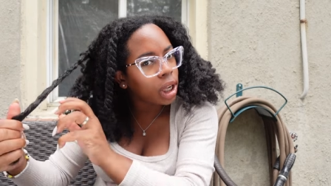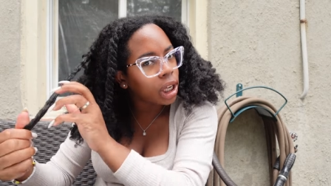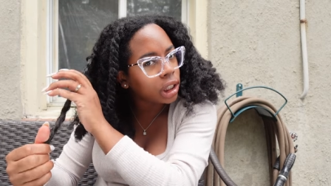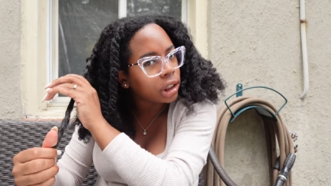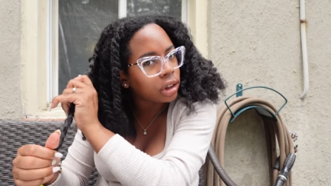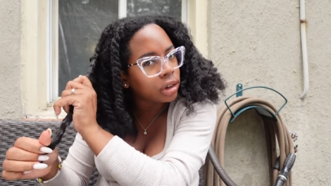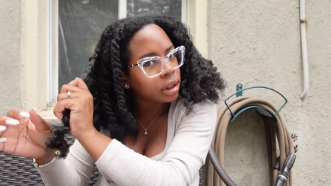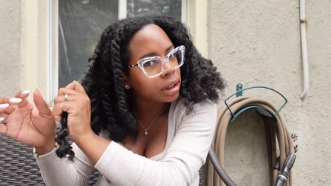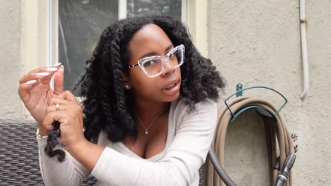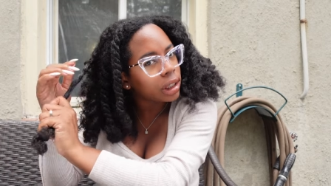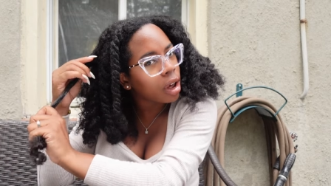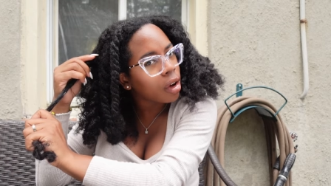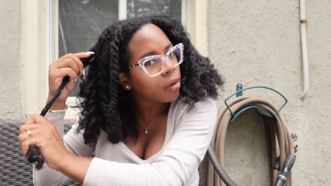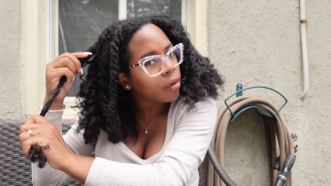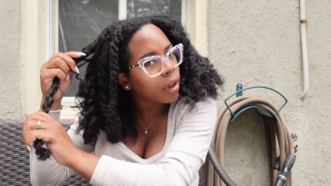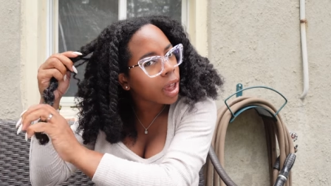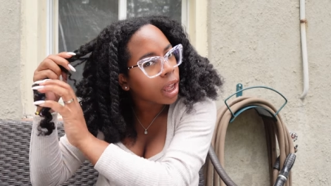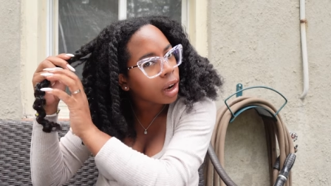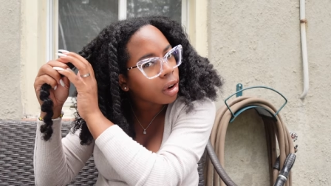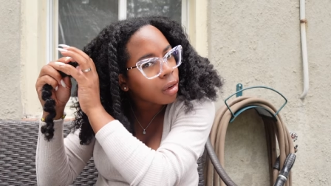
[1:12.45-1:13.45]
Get
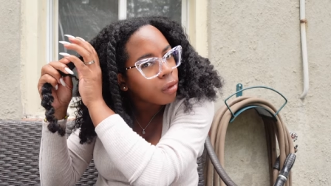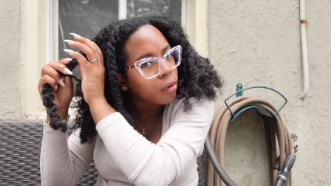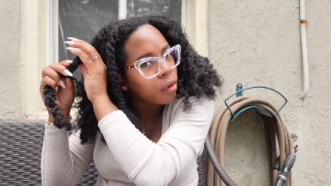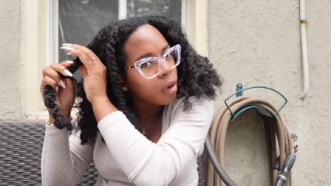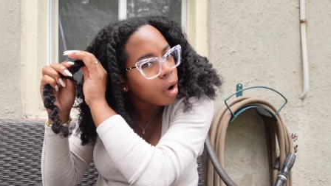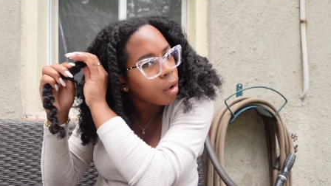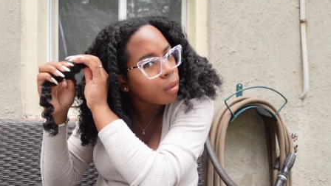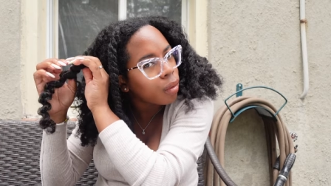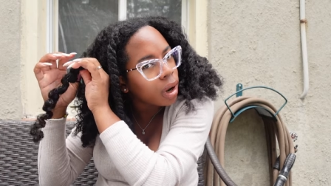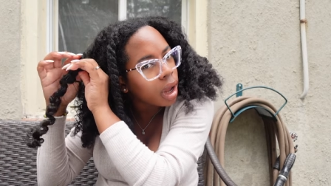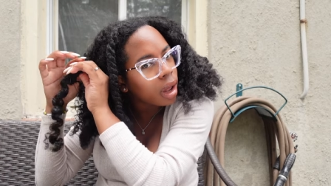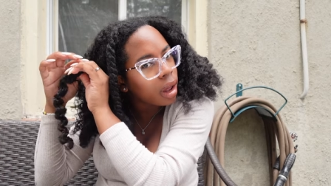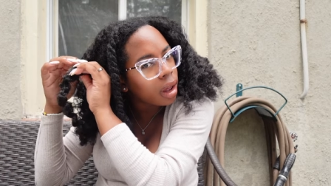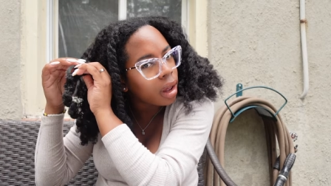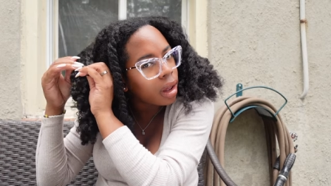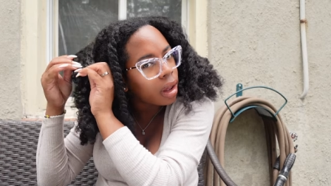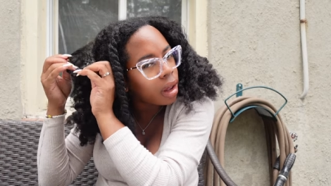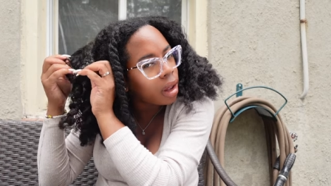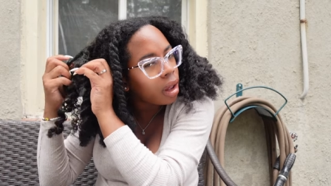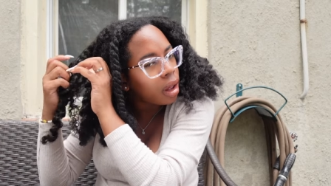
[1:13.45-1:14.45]
yourself an
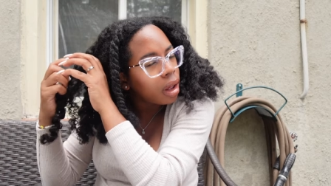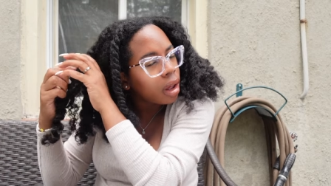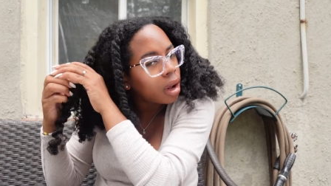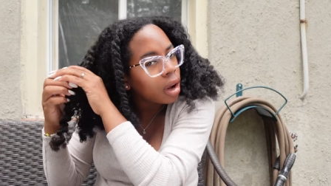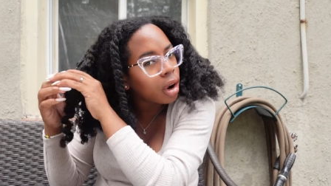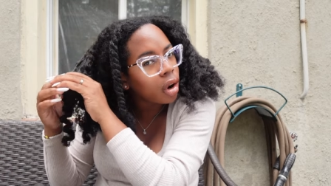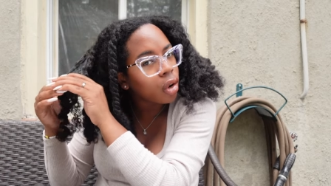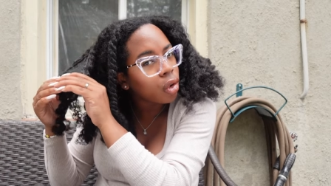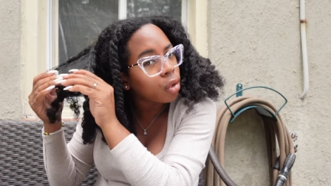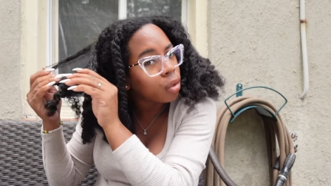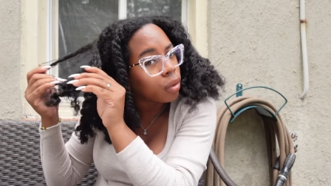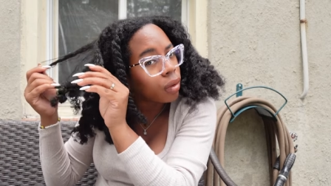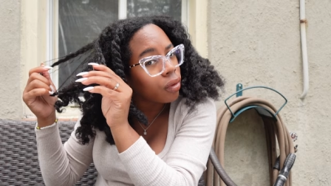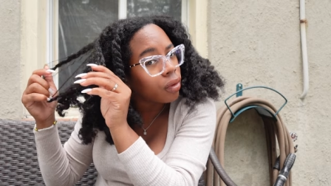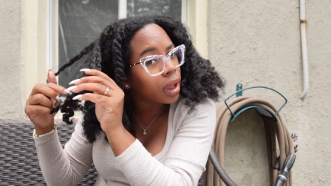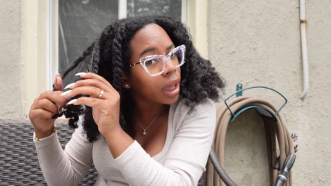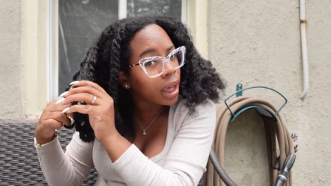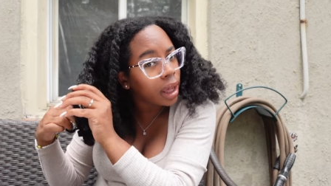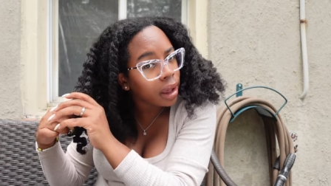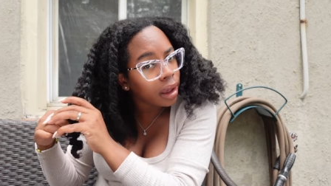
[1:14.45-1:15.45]
Afrona, Curls
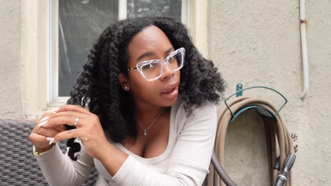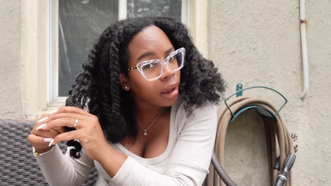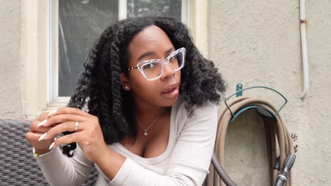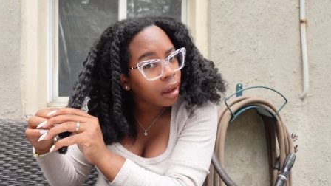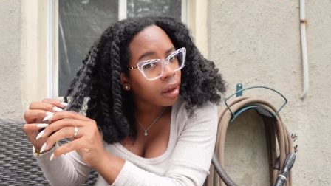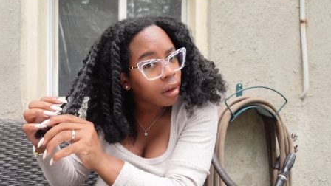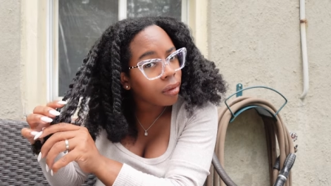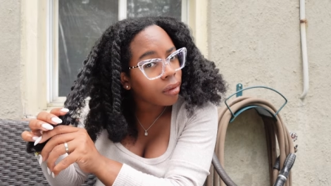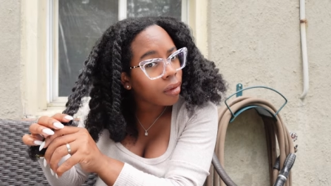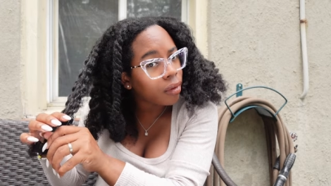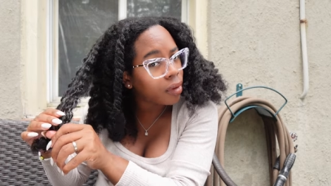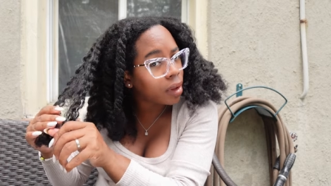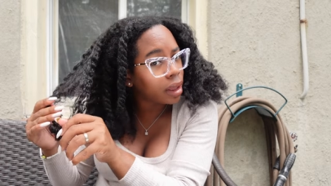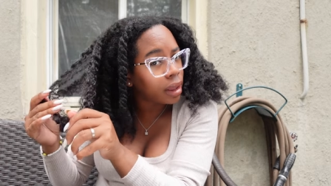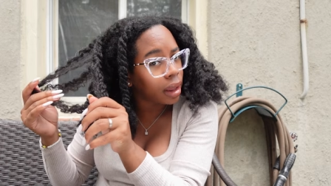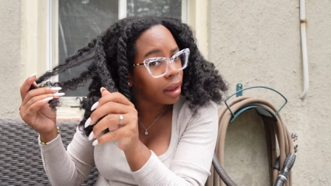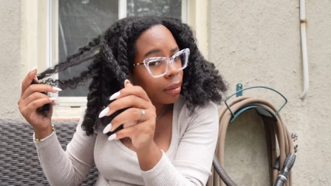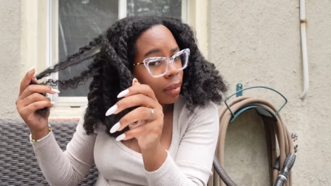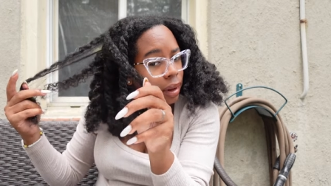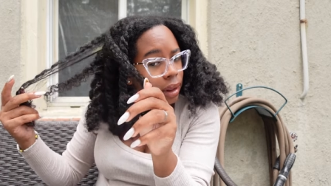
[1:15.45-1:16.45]
with Kia, for
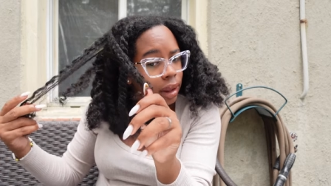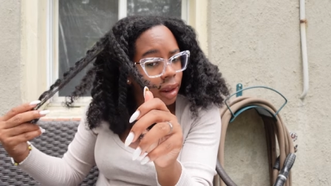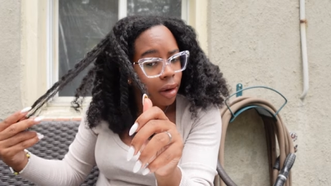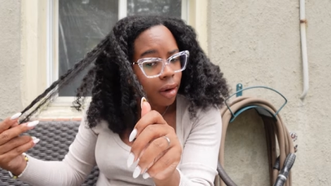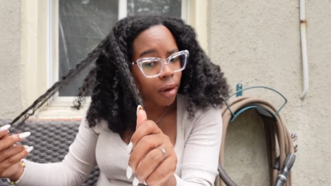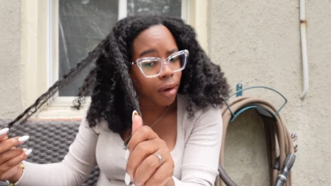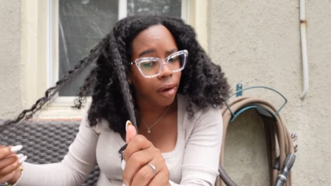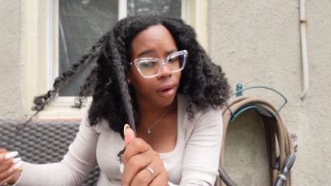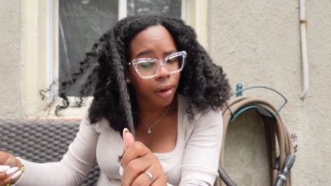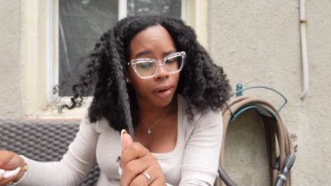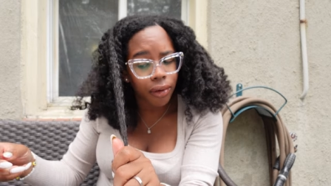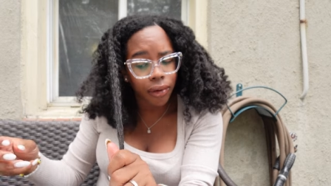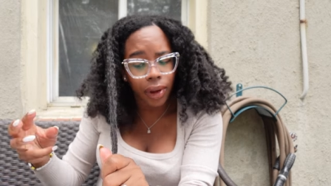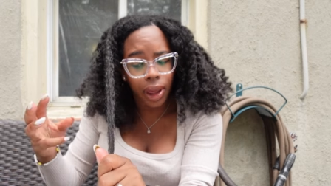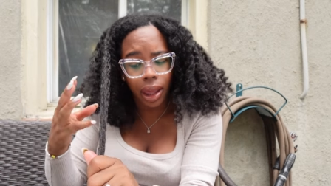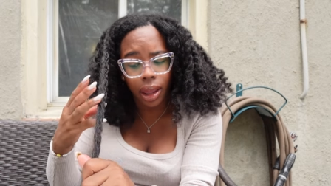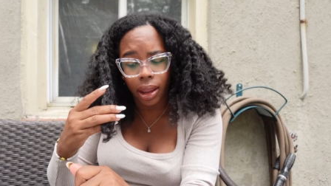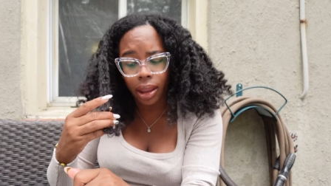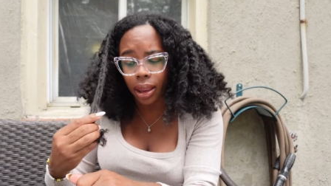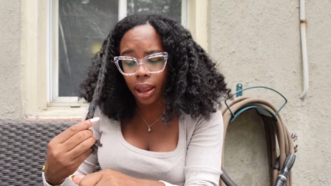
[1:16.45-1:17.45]
fifteen percent off,
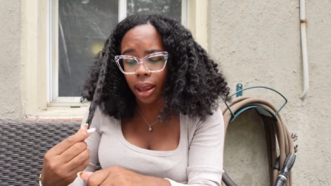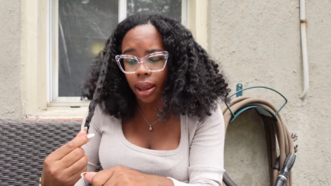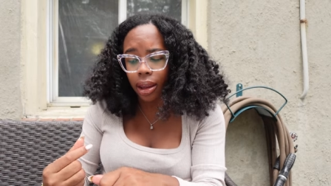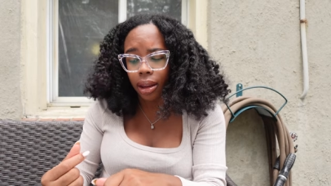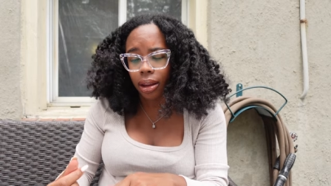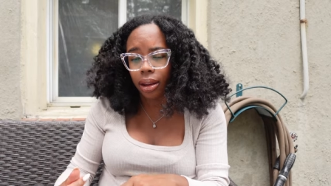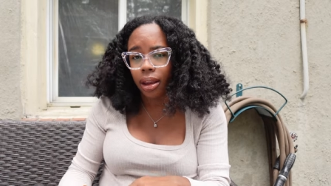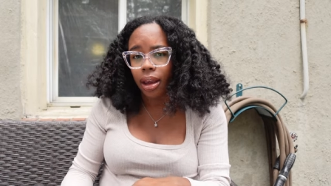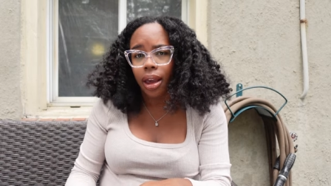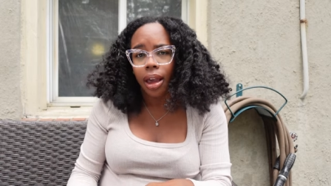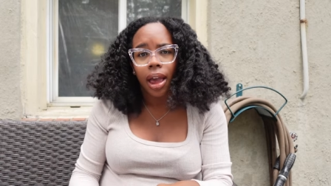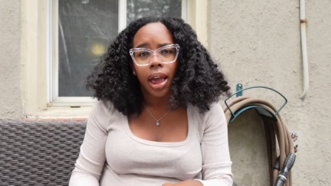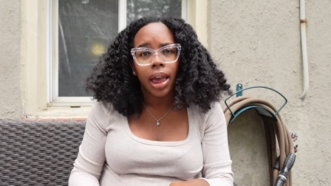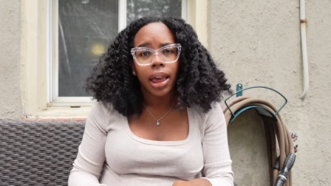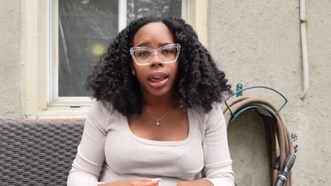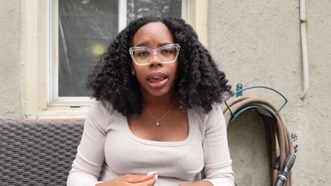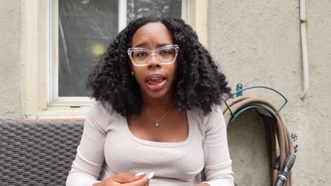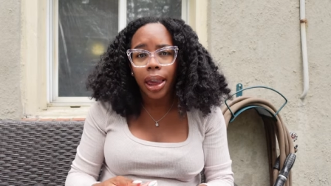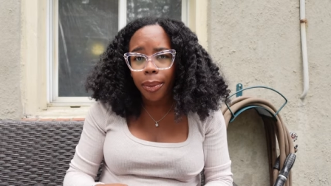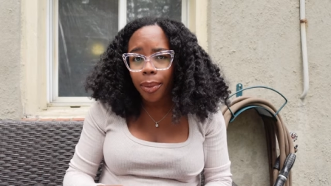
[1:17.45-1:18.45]
and then
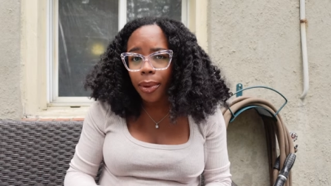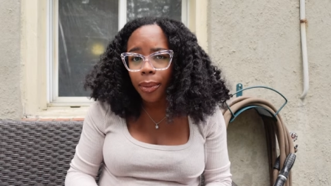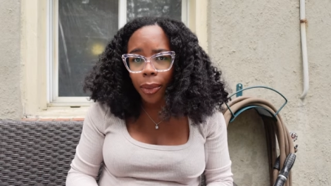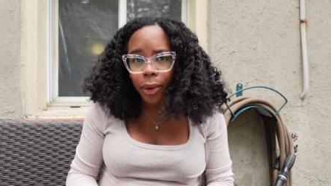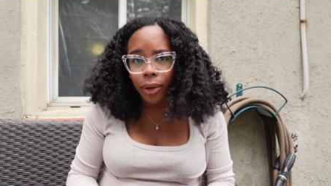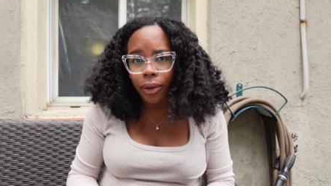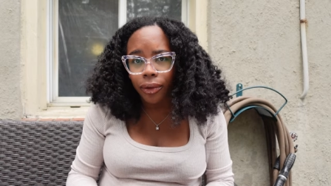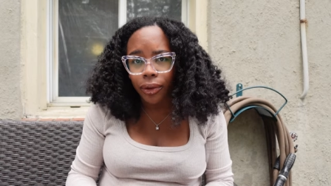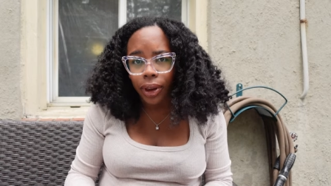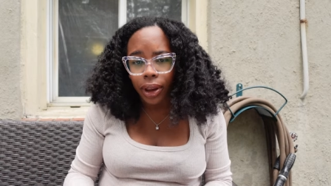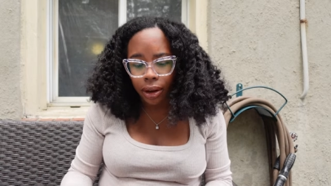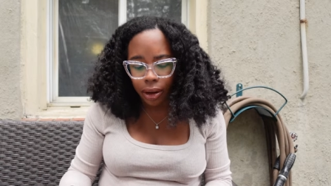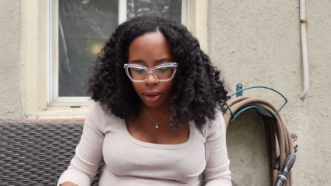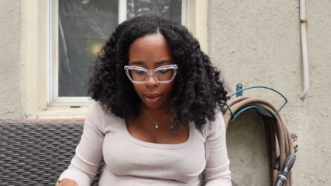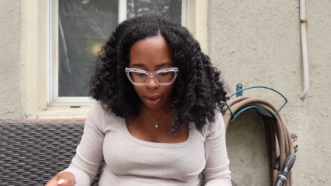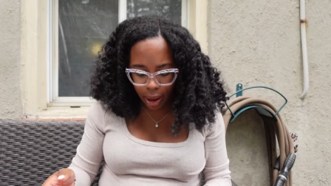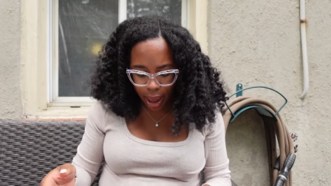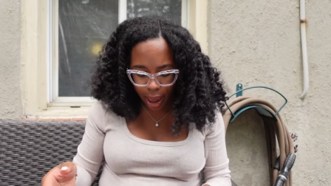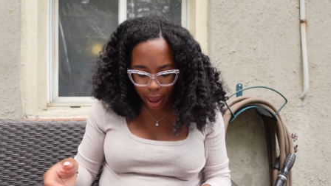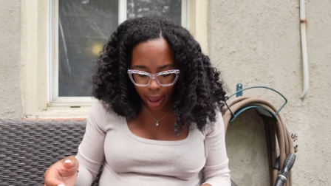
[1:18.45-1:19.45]
keep it moving,
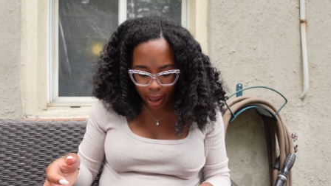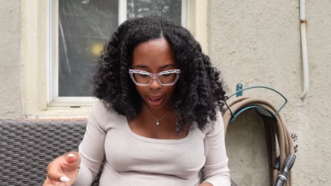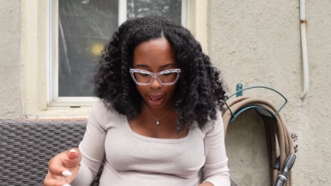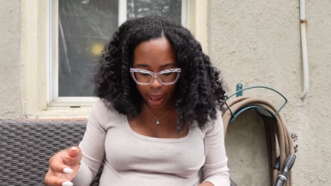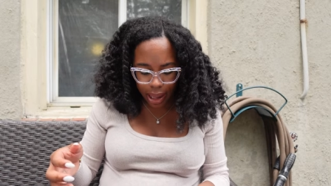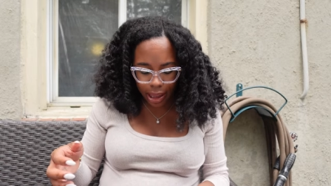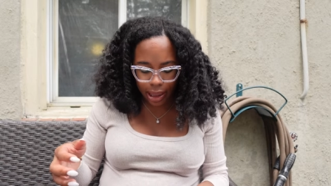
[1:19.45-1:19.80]
okay?